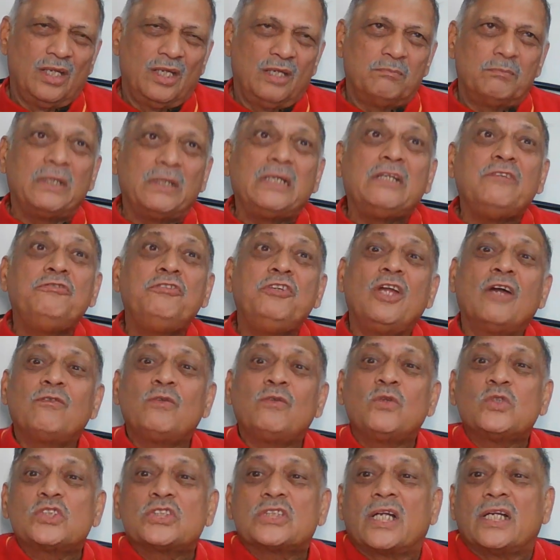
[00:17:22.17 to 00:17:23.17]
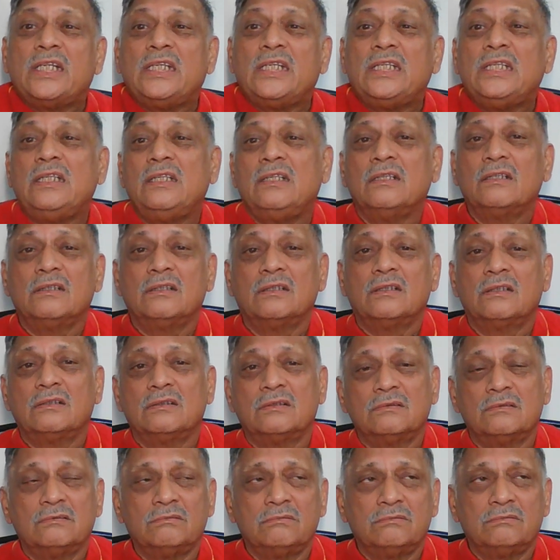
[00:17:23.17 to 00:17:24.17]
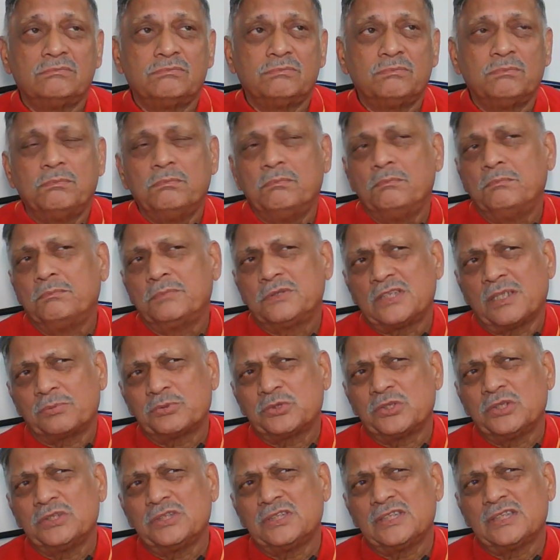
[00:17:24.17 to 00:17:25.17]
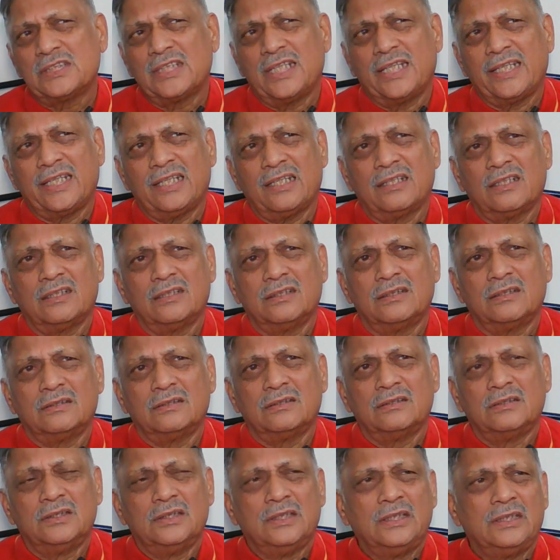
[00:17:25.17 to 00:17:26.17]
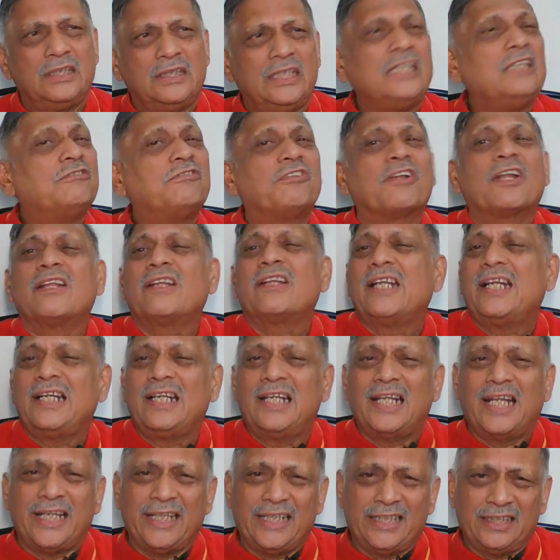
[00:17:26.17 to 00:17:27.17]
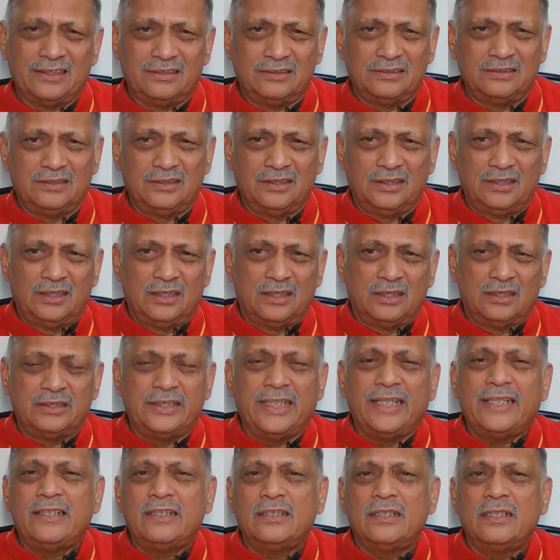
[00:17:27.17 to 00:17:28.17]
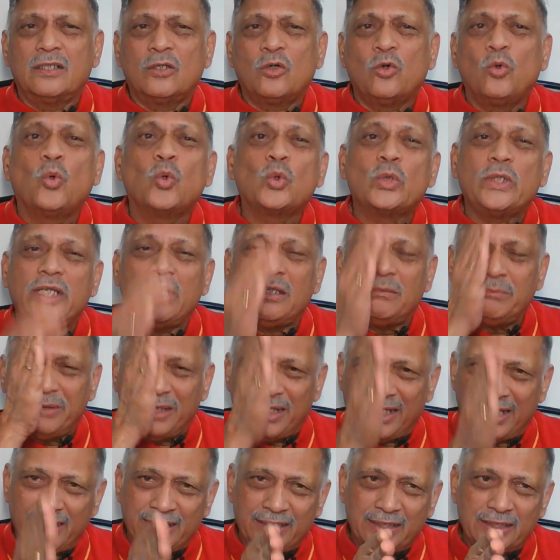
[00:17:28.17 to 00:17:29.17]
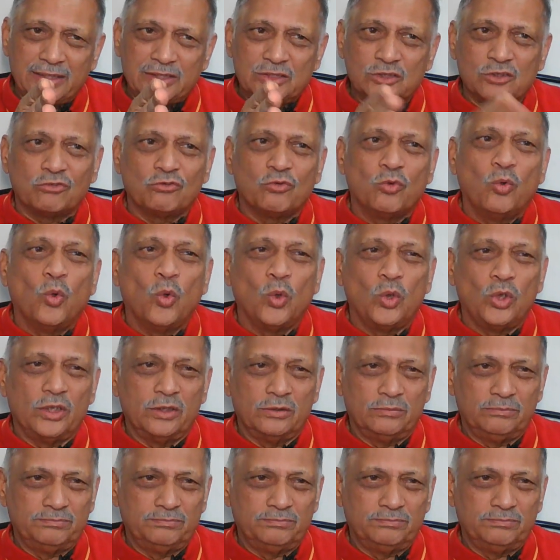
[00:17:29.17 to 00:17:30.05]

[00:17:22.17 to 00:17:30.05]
But if you have to study substances like infrared light, then the coating behind is of gold.